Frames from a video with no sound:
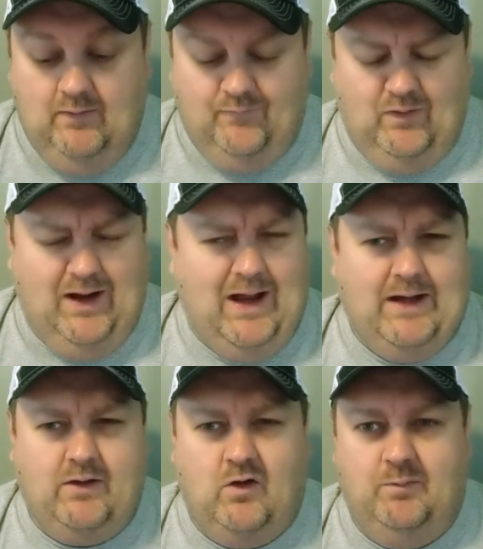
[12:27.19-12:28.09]
They're
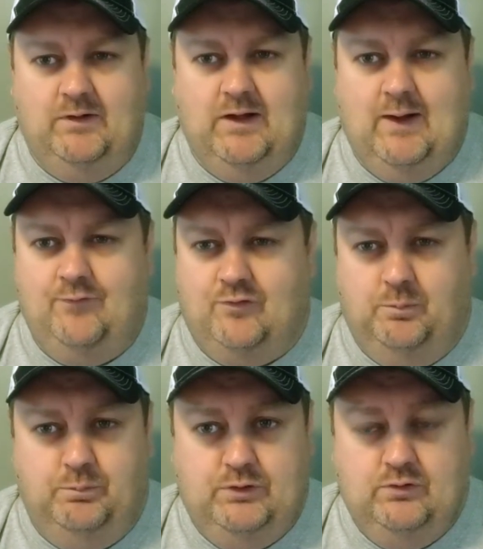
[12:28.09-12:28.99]
high carbon knives. They're
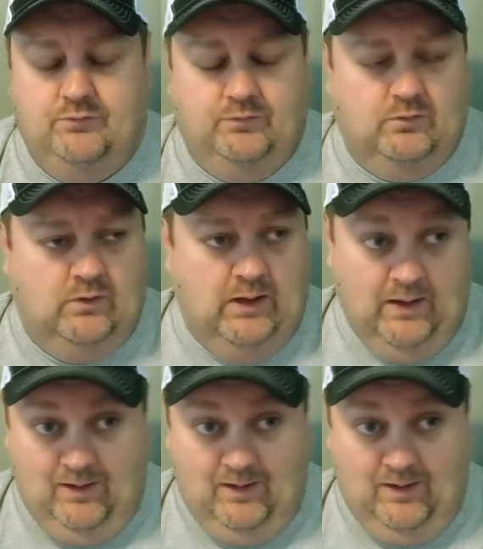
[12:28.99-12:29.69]
beautiful.